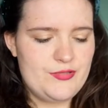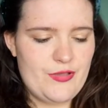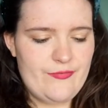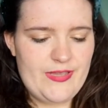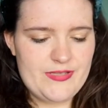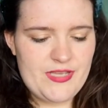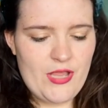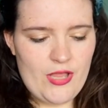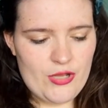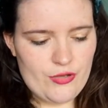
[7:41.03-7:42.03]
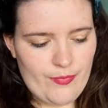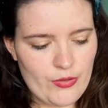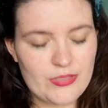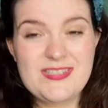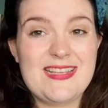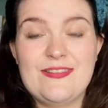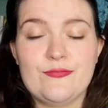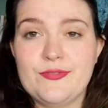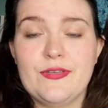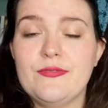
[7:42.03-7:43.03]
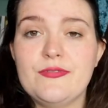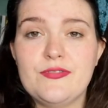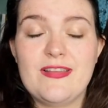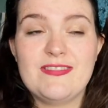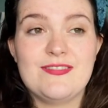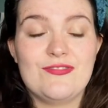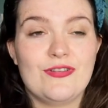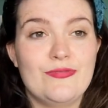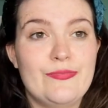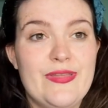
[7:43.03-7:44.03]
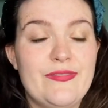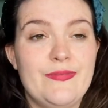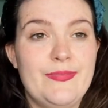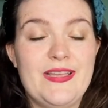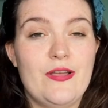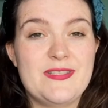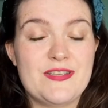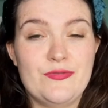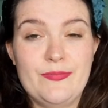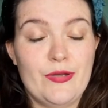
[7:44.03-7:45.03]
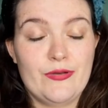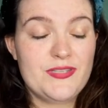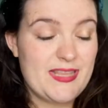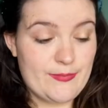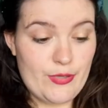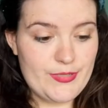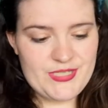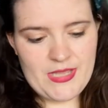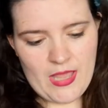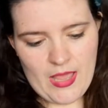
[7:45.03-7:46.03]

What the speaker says: Soviet Poland, and also there is a struggle with being homosexual in Poland at the moment.